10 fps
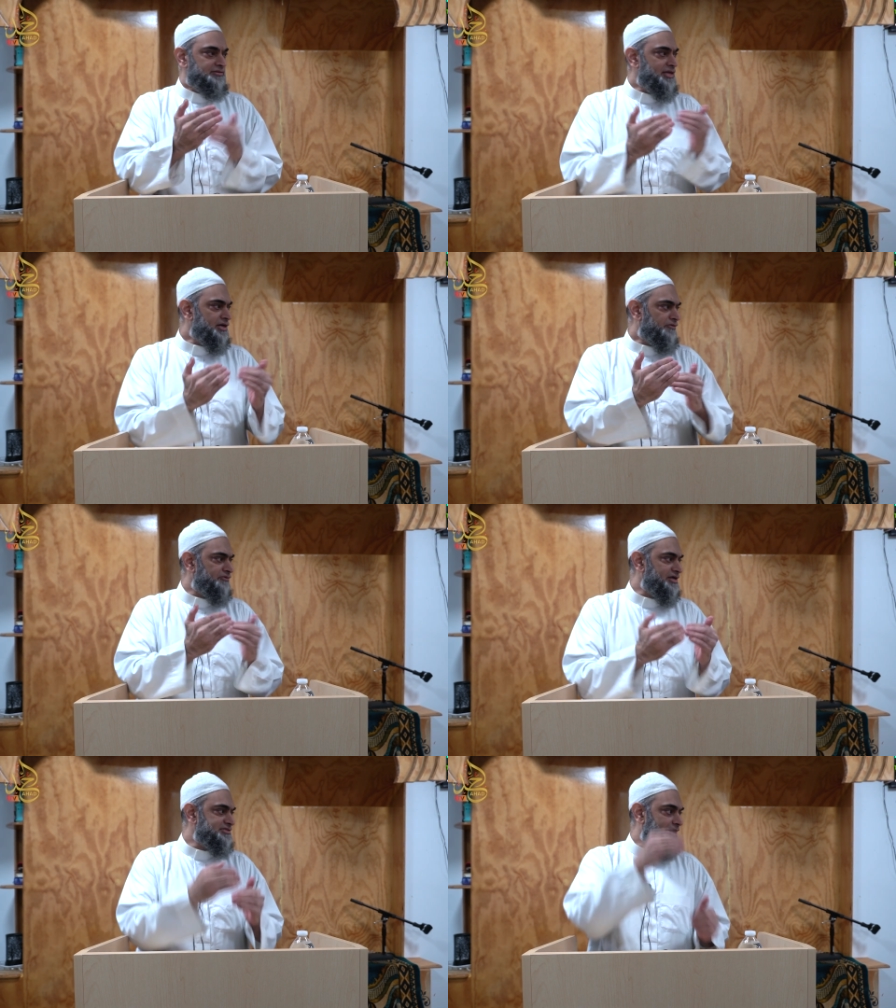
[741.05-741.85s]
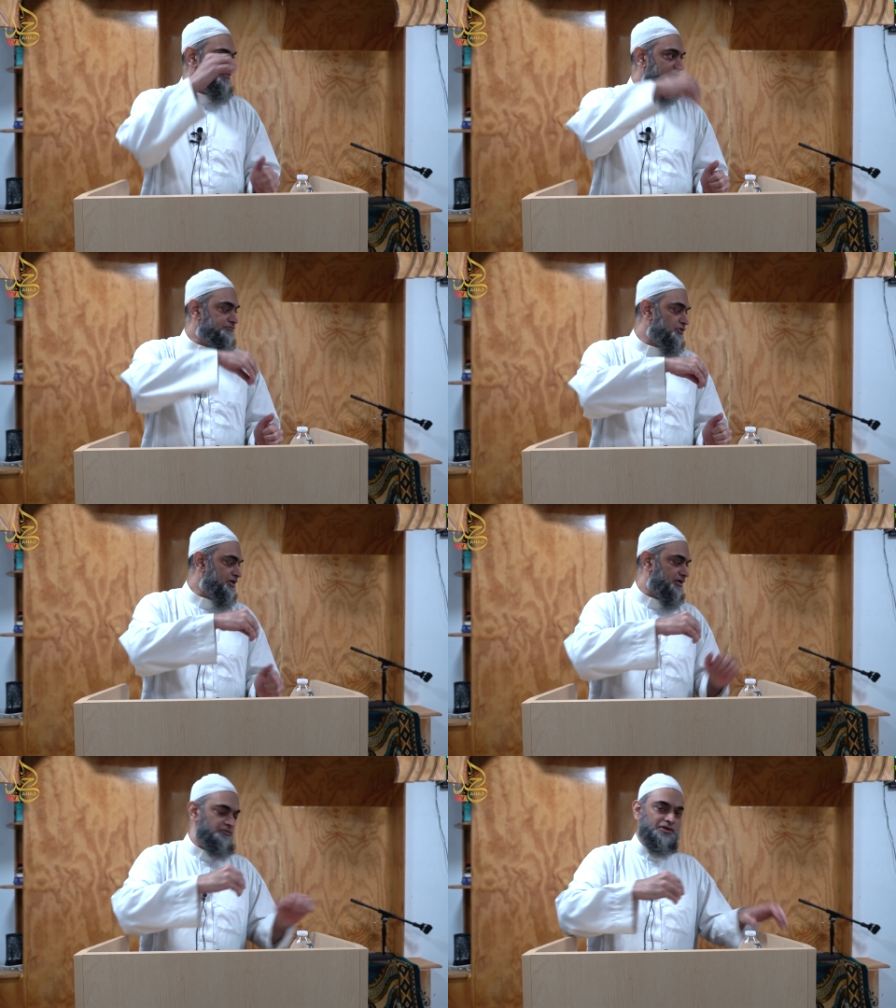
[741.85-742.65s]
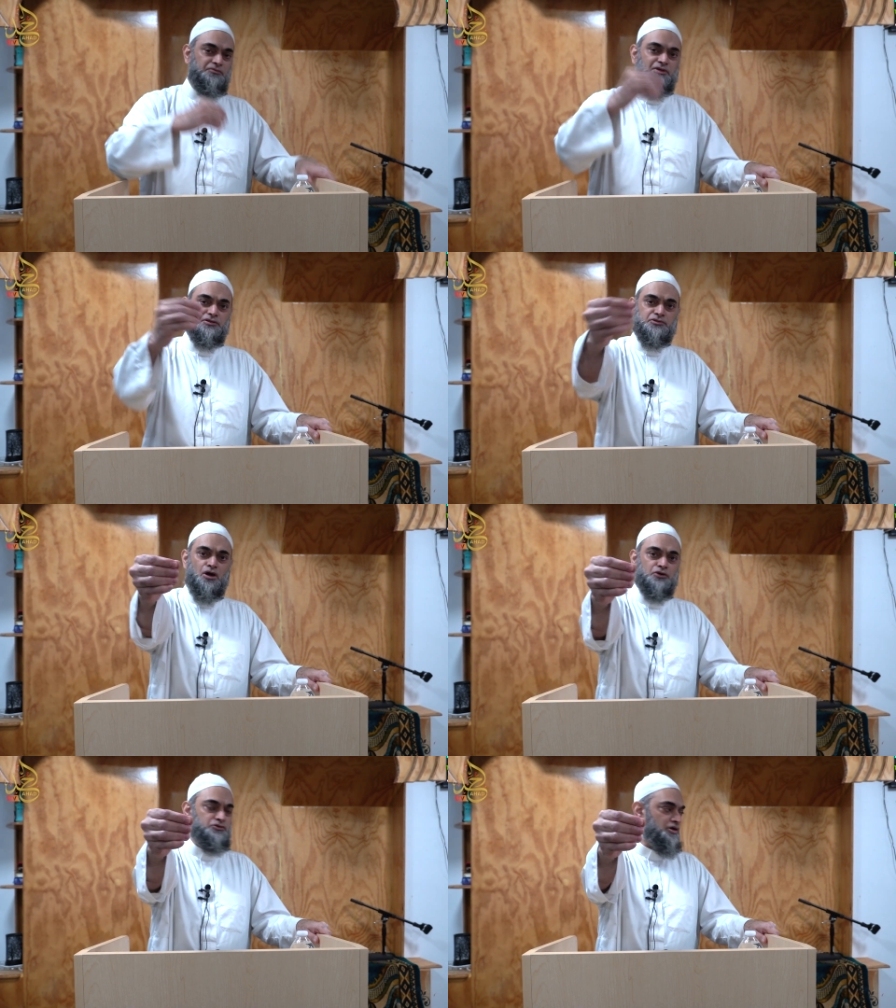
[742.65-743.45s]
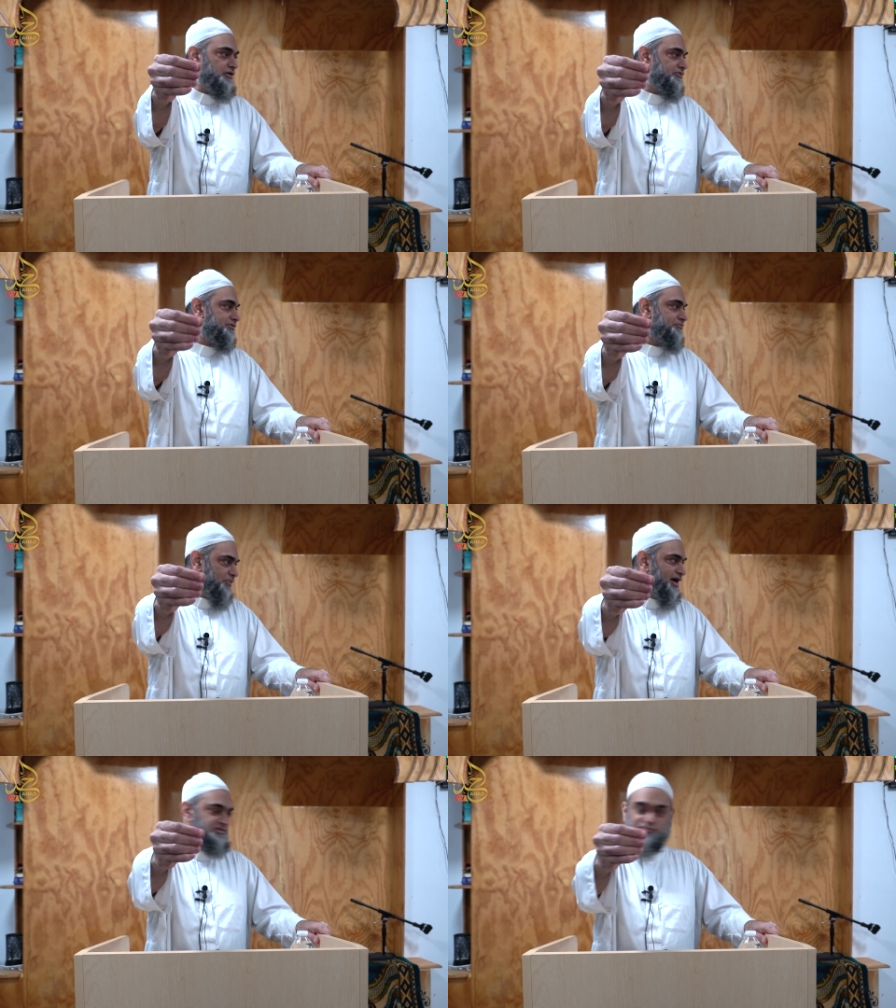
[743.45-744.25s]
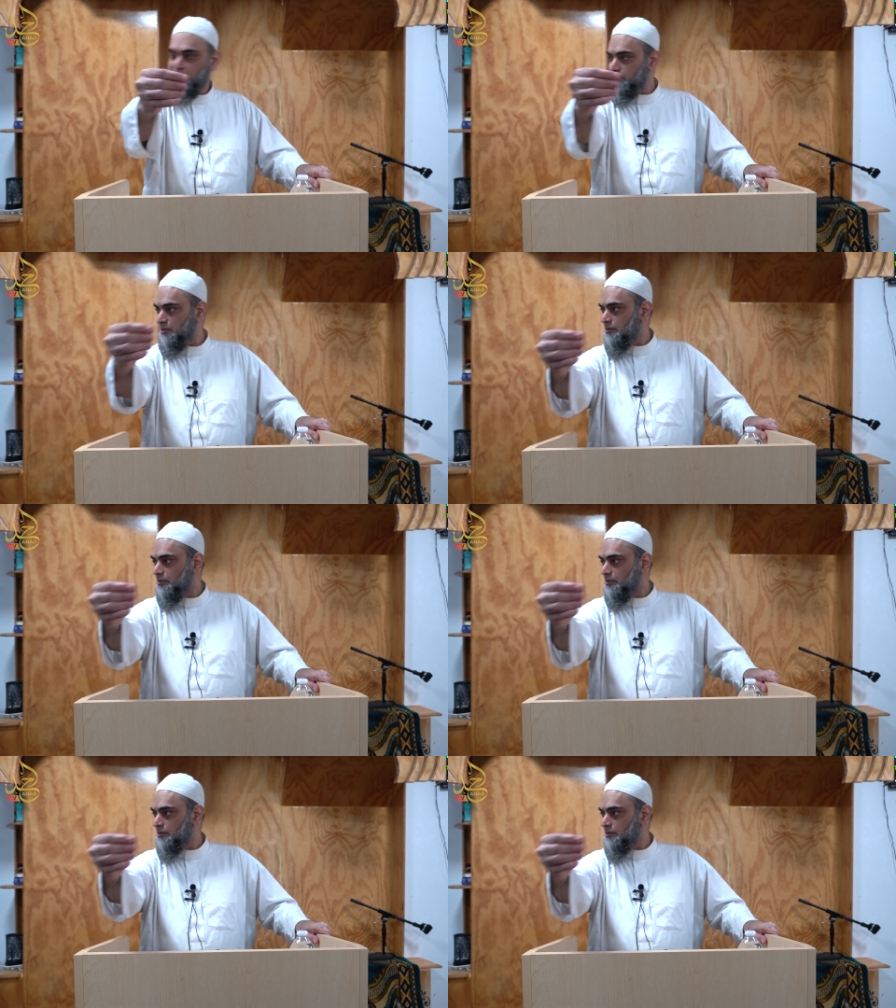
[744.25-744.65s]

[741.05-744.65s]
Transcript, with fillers: Think of an example of dunya. When we talk to our boss, right?